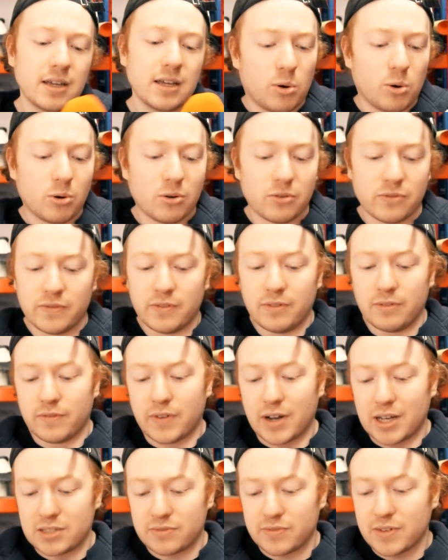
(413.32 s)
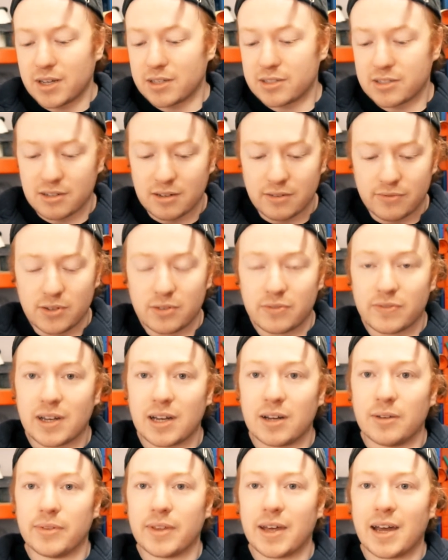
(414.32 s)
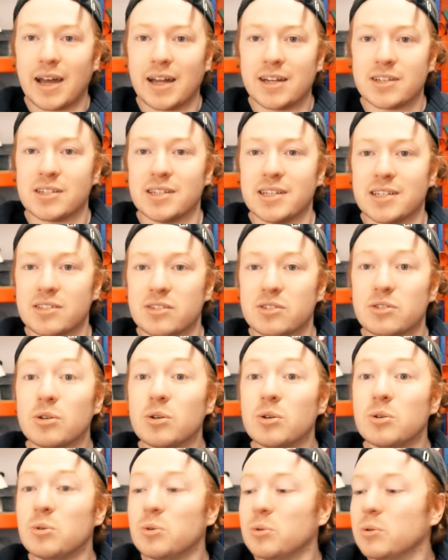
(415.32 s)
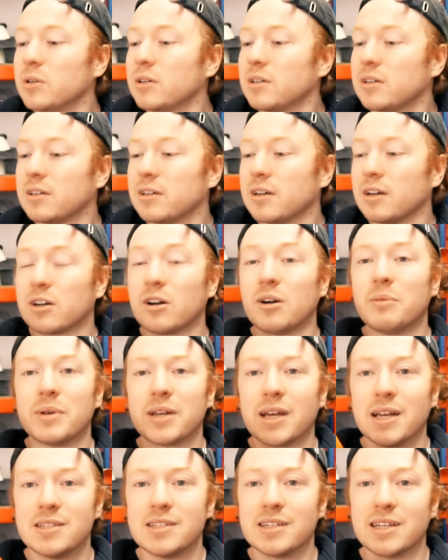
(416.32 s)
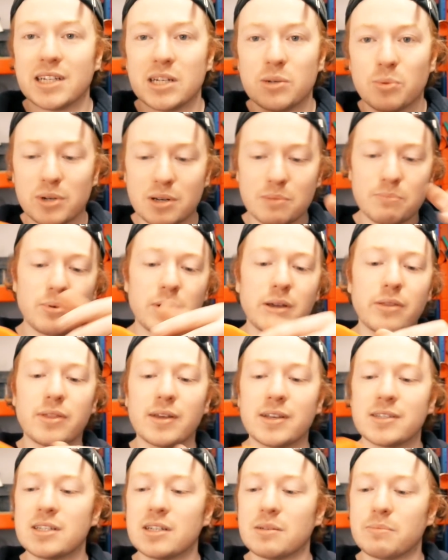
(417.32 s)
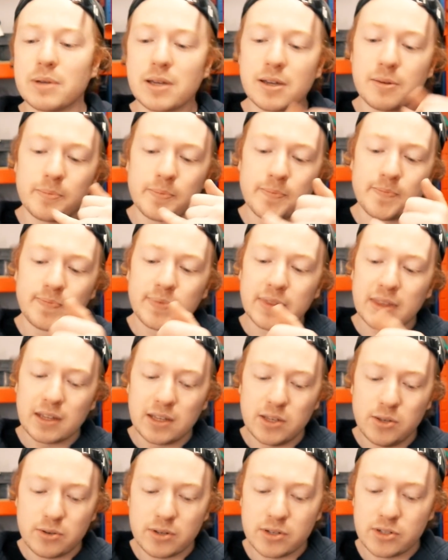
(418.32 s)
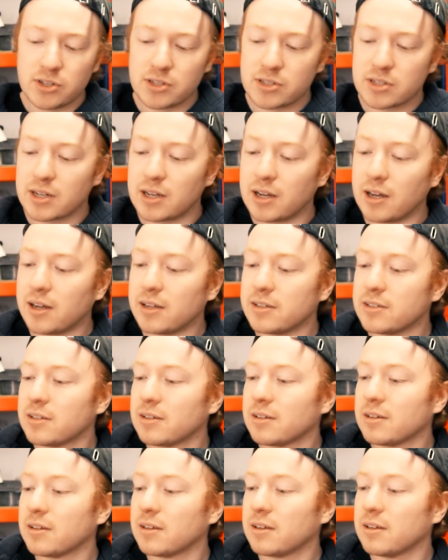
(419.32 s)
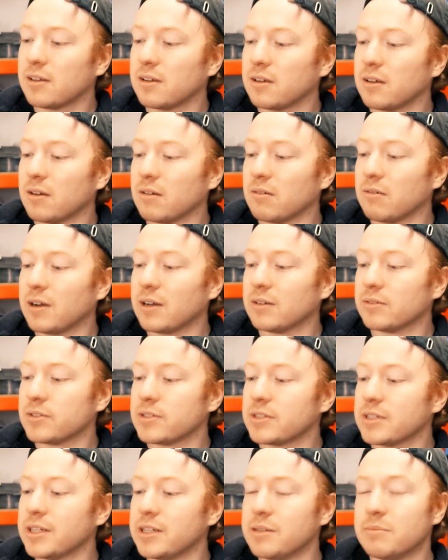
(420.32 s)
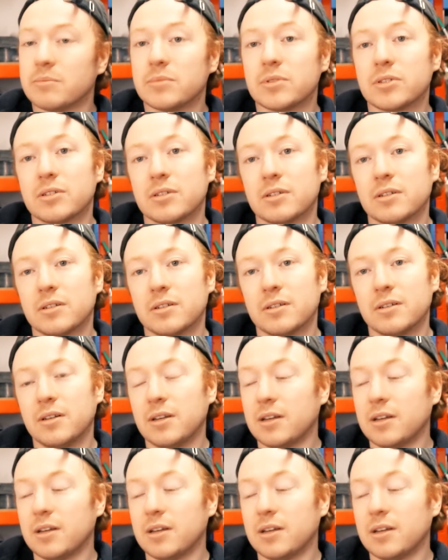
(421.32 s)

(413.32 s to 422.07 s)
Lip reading: Or vice versa, if you found that actually it's too accommodating and you want to bring things in a bit, you can just cut around seams